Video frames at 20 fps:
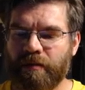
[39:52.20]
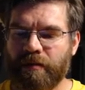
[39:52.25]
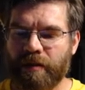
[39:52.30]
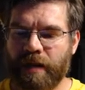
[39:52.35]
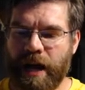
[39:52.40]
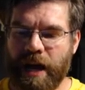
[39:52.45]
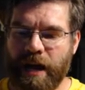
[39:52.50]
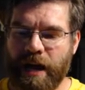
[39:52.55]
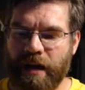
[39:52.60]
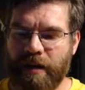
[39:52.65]

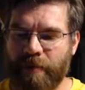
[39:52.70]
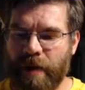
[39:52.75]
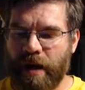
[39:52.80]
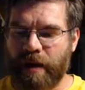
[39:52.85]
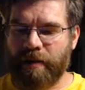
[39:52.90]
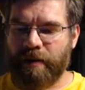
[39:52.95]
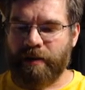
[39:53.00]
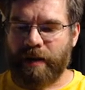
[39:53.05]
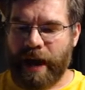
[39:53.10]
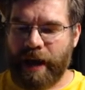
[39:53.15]
I
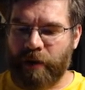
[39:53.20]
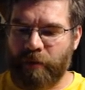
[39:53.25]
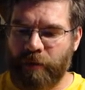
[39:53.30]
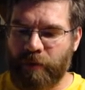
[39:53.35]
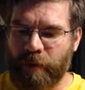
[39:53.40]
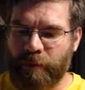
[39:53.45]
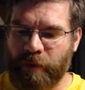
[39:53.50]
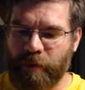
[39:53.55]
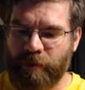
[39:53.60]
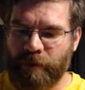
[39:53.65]
don't
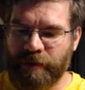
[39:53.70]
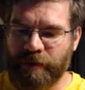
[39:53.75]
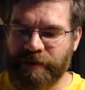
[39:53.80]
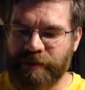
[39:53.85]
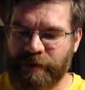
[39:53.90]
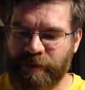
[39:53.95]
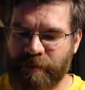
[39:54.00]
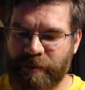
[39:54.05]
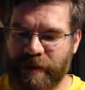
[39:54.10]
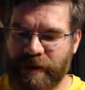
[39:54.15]
want to put words
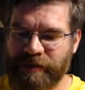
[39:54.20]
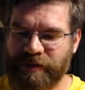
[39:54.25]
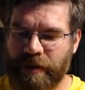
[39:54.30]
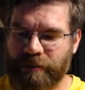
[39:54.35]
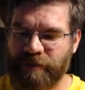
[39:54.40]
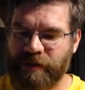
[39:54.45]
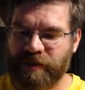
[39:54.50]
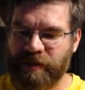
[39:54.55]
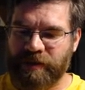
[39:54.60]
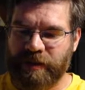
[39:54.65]
in his mouth, so
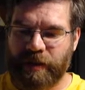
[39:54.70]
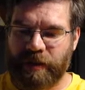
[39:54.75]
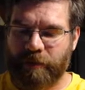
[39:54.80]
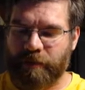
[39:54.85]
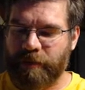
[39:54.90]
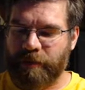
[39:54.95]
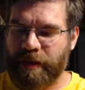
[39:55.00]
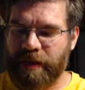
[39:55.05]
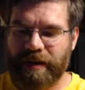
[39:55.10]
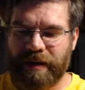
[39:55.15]
I'm just going to
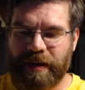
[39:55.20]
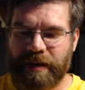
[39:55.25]
read.